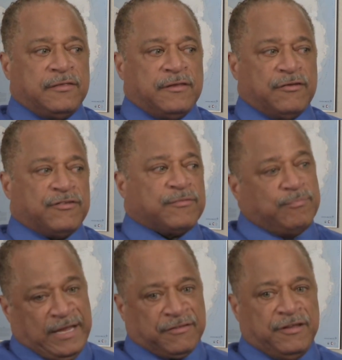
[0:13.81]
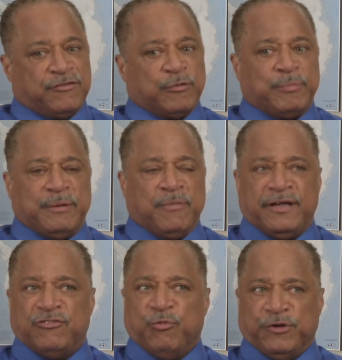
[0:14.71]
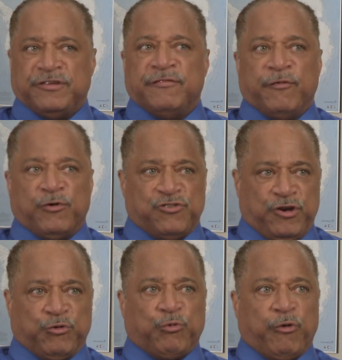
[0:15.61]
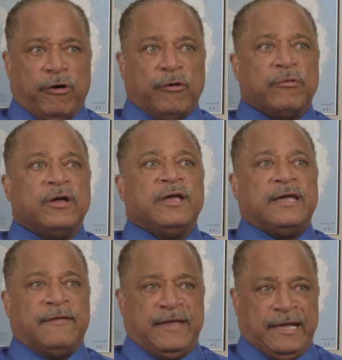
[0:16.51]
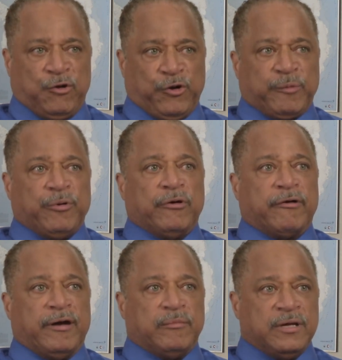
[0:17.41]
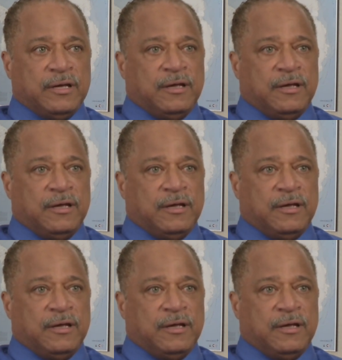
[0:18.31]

This next season will be my 21st year in a row in the Antarctic Program.